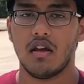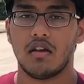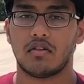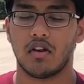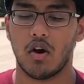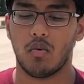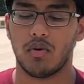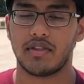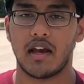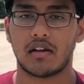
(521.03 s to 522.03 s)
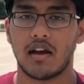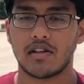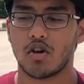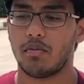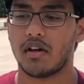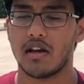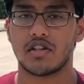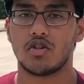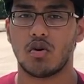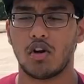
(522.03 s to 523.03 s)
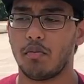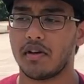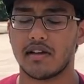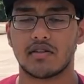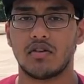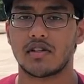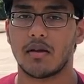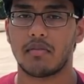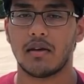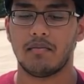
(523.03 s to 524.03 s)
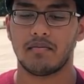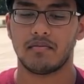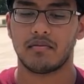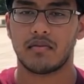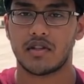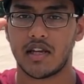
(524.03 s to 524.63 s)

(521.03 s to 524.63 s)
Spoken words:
So with that, guys, hope you guys enjoyed. Hope you guys learned something. Take